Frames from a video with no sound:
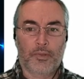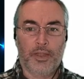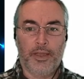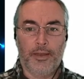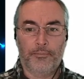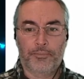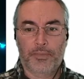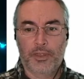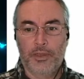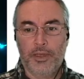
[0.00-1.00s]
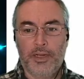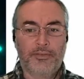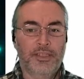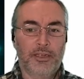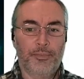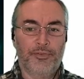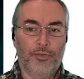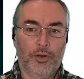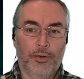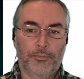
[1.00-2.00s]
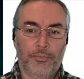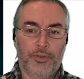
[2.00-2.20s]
Yeah. And I've said it before.